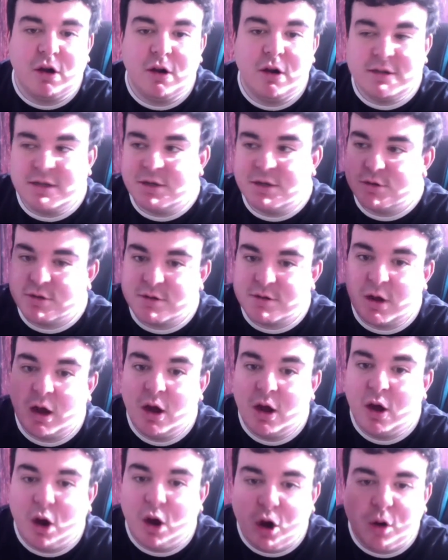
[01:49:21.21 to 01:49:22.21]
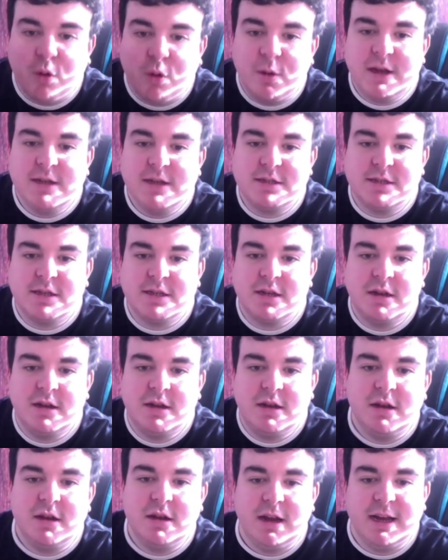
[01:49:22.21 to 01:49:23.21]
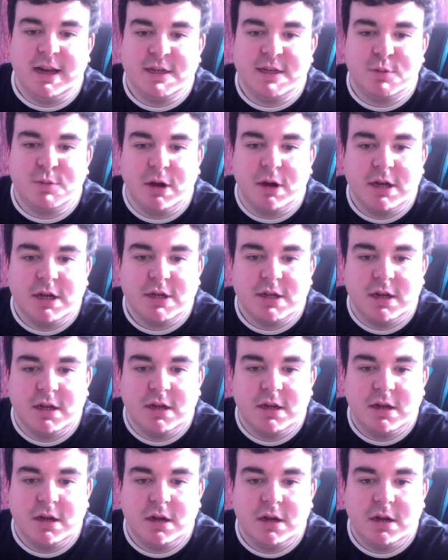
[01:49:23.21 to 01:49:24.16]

or is it just always inspirational?